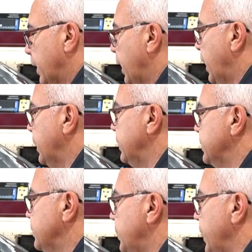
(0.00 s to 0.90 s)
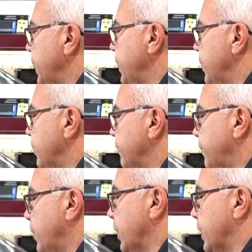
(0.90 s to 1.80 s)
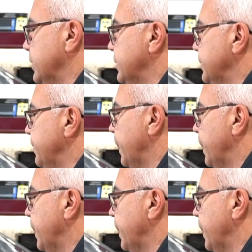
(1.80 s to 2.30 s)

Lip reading: on display here for us.